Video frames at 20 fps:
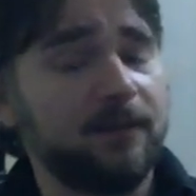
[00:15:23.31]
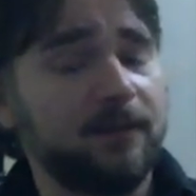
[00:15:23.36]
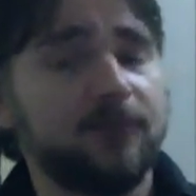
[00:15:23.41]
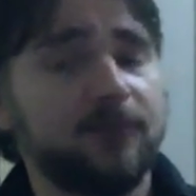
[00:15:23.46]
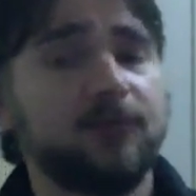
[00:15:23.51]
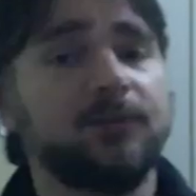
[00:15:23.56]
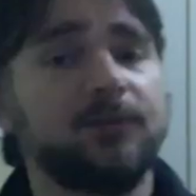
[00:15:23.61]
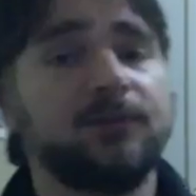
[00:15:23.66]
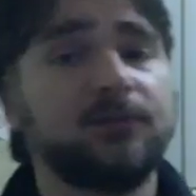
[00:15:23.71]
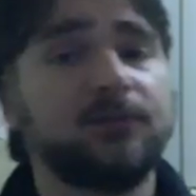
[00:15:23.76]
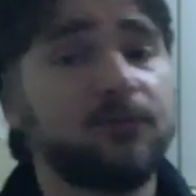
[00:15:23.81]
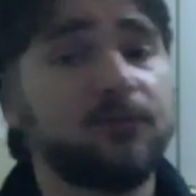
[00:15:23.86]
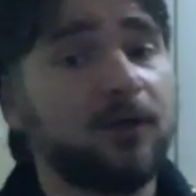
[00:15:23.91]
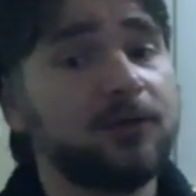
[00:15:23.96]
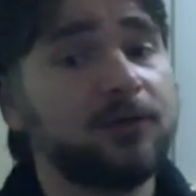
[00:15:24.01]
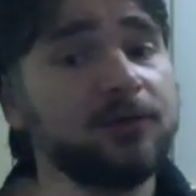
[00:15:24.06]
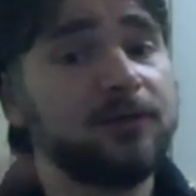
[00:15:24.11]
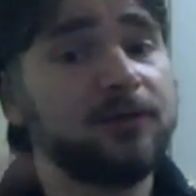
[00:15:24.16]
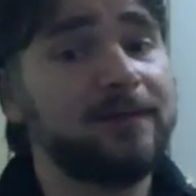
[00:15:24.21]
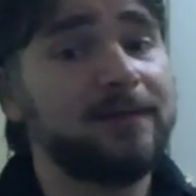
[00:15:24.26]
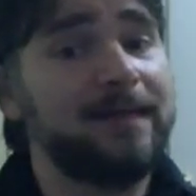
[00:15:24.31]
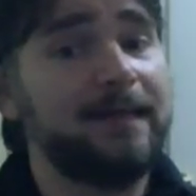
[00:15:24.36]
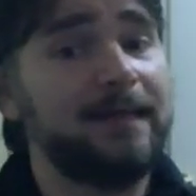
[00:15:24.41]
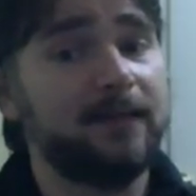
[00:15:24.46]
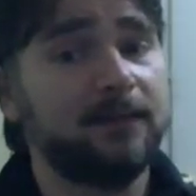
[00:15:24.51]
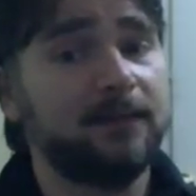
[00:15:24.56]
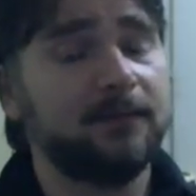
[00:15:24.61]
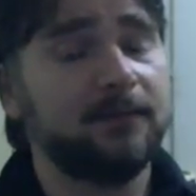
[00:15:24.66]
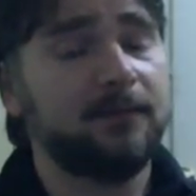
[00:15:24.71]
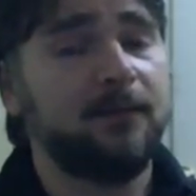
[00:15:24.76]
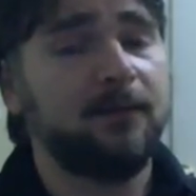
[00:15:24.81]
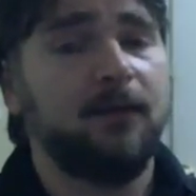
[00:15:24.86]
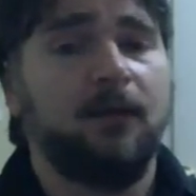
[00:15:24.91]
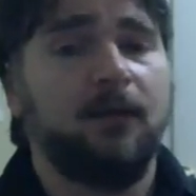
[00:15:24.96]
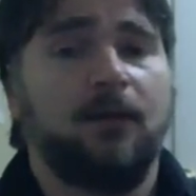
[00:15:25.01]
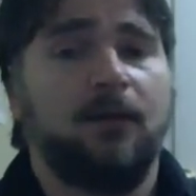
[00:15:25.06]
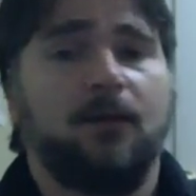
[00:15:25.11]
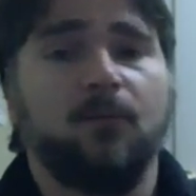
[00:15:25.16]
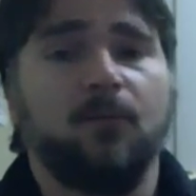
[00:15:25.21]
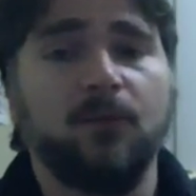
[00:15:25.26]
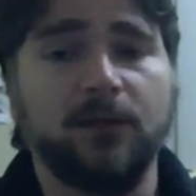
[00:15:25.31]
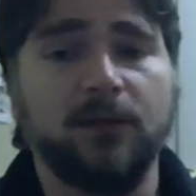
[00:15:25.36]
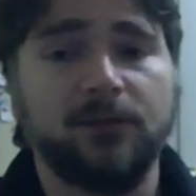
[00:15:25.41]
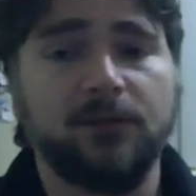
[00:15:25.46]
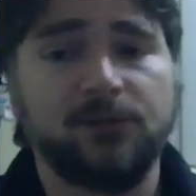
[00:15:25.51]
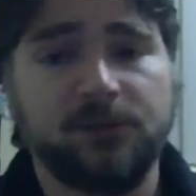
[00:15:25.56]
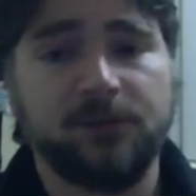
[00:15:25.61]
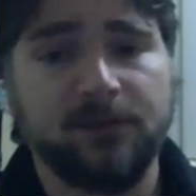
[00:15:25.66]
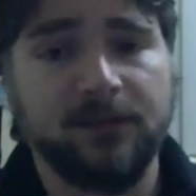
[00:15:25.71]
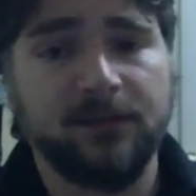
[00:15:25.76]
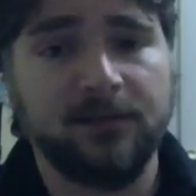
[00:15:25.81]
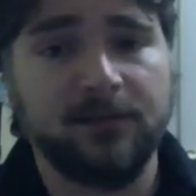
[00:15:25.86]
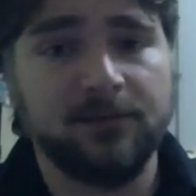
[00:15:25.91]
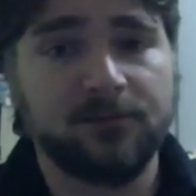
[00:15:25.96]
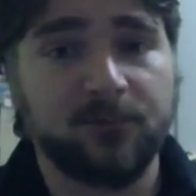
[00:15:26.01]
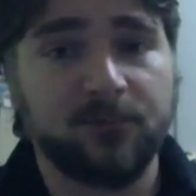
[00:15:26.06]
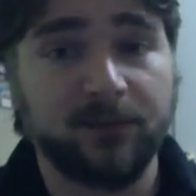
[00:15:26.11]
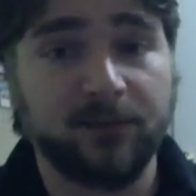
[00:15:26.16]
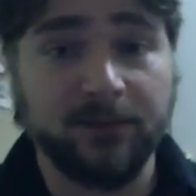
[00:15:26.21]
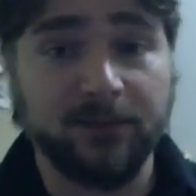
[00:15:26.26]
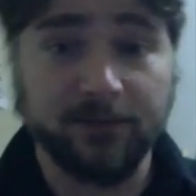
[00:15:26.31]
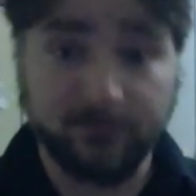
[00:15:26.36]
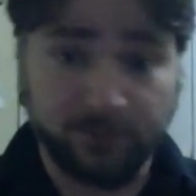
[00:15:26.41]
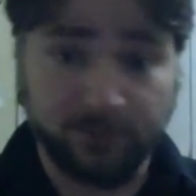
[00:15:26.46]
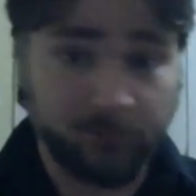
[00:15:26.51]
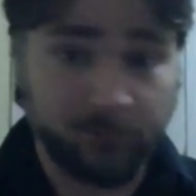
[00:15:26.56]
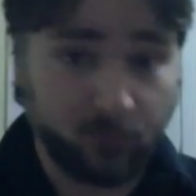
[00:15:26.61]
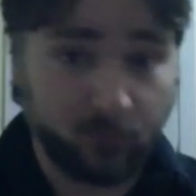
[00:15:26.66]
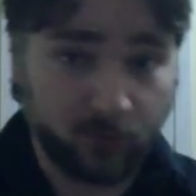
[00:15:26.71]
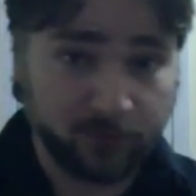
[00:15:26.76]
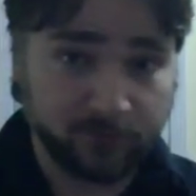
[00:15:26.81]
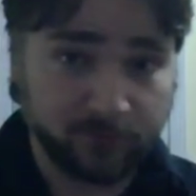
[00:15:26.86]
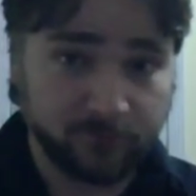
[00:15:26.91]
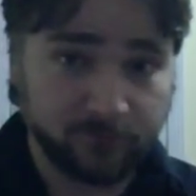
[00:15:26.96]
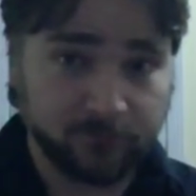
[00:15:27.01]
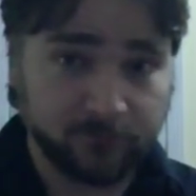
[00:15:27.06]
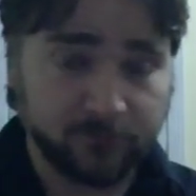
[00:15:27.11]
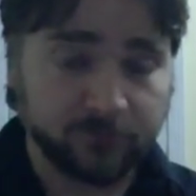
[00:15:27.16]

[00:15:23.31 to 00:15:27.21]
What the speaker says: It's just structured data, which is really important.